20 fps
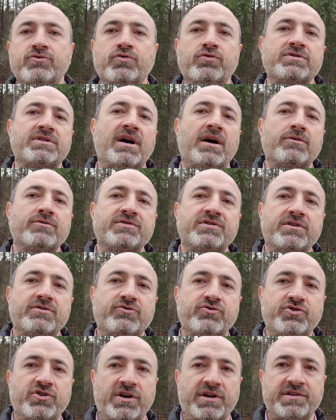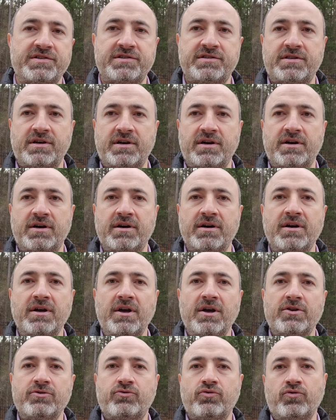2,000 just
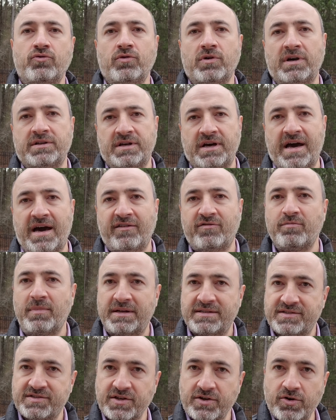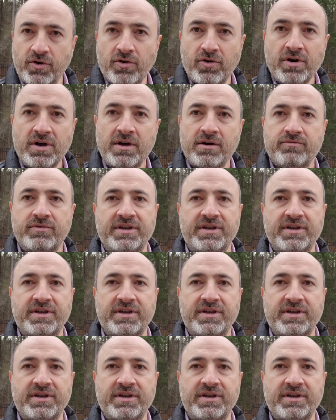2.5 months ago,